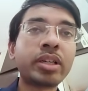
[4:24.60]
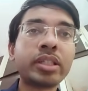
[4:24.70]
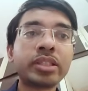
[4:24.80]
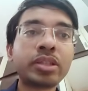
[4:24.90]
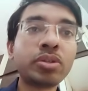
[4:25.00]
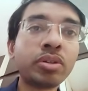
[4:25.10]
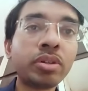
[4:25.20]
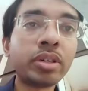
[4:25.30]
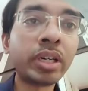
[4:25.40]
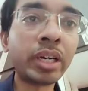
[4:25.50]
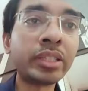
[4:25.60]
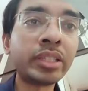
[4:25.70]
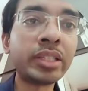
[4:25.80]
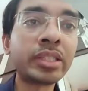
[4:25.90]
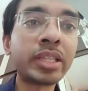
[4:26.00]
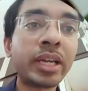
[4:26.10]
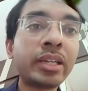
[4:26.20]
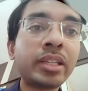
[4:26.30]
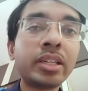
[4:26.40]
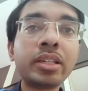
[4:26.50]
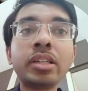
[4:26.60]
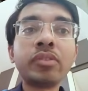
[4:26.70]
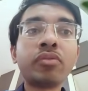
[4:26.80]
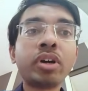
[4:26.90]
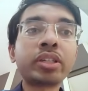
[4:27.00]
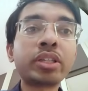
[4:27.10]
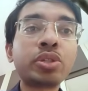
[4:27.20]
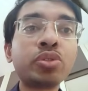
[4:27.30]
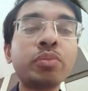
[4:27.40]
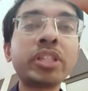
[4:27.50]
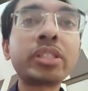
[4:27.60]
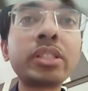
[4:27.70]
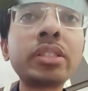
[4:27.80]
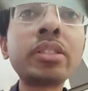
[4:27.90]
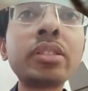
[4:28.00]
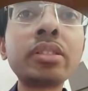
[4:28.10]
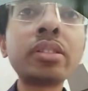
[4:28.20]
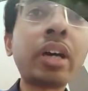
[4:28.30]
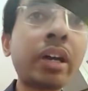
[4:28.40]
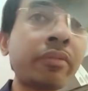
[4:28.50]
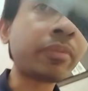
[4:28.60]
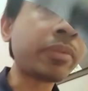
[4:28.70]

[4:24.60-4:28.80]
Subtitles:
doesn't go inside the water too much. So I have